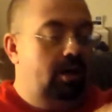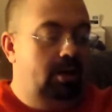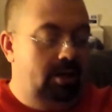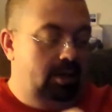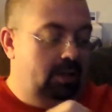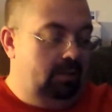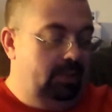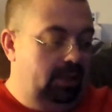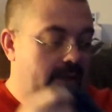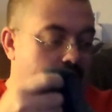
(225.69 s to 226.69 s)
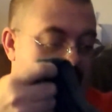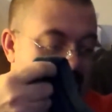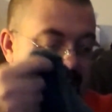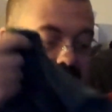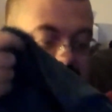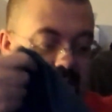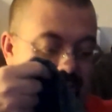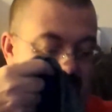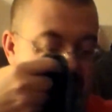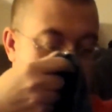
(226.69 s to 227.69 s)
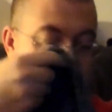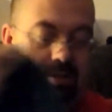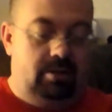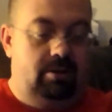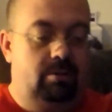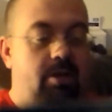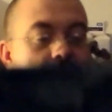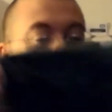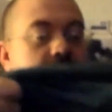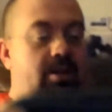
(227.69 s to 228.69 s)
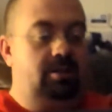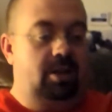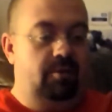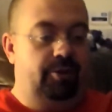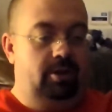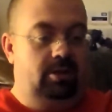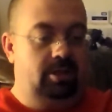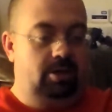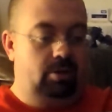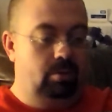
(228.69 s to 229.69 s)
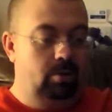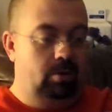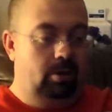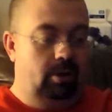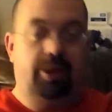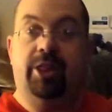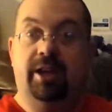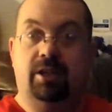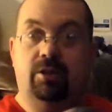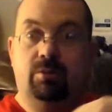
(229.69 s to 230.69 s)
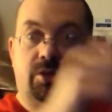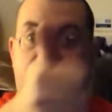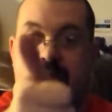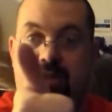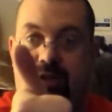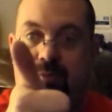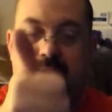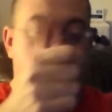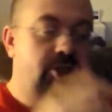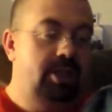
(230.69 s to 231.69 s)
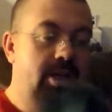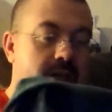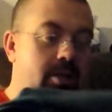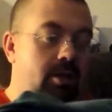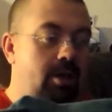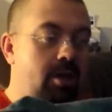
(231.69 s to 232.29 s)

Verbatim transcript: Um, I think I'll be wearing this this Friday. So Definitely cool. Thank you so much, Ted.